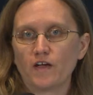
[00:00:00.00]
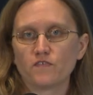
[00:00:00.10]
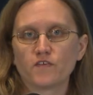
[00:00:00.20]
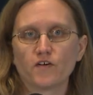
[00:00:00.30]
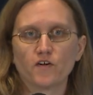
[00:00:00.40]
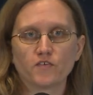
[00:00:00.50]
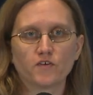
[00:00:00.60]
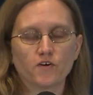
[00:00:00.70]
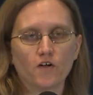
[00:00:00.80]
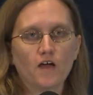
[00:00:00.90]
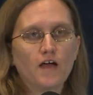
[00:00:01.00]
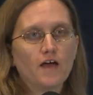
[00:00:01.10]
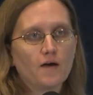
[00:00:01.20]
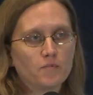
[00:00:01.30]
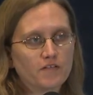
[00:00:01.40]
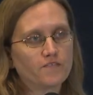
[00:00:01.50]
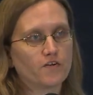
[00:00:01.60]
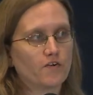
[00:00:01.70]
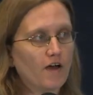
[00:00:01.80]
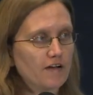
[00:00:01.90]
afferent arteriole, believe it or
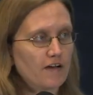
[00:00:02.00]
not,